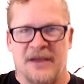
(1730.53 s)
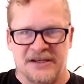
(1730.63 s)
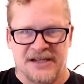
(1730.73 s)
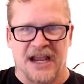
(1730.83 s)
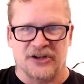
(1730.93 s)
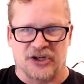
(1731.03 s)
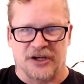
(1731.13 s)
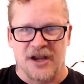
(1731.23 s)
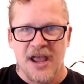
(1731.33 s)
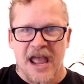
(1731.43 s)

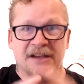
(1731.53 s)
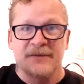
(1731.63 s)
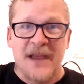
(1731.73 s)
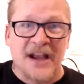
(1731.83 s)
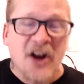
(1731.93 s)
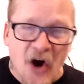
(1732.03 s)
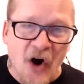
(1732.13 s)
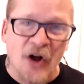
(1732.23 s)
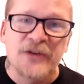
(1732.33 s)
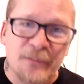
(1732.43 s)
lamentation and to make
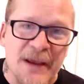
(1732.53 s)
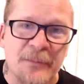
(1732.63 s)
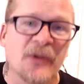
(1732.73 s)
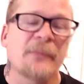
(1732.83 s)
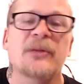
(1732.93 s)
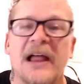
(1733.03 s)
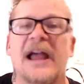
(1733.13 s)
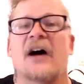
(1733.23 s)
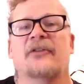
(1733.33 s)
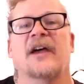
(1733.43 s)
a call to people that
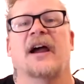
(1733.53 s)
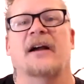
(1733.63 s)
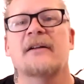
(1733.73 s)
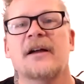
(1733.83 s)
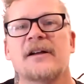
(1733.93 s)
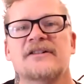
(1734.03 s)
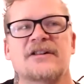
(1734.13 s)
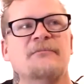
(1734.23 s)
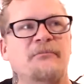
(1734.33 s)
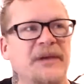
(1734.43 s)
play out there
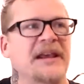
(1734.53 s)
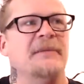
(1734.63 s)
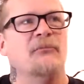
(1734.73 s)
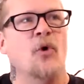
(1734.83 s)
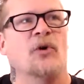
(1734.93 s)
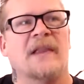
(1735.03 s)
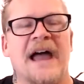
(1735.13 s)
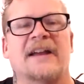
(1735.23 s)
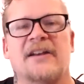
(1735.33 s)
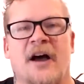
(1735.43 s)
to be
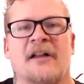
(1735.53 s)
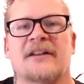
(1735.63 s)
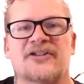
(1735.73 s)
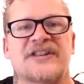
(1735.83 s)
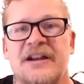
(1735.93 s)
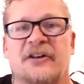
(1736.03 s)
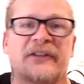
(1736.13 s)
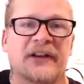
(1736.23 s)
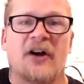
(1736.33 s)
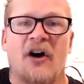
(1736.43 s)
more like knowledge
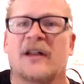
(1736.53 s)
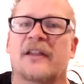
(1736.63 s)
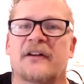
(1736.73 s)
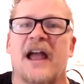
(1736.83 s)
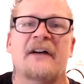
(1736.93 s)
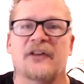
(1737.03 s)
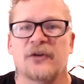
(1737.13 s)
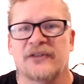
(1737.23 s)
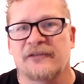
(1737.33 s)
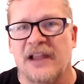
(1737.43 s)
seekers in all other
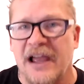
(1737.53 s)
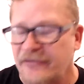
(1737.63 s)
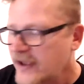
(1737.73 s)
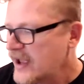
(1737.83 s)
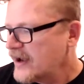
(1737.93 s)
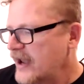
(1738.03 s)
avenues of life,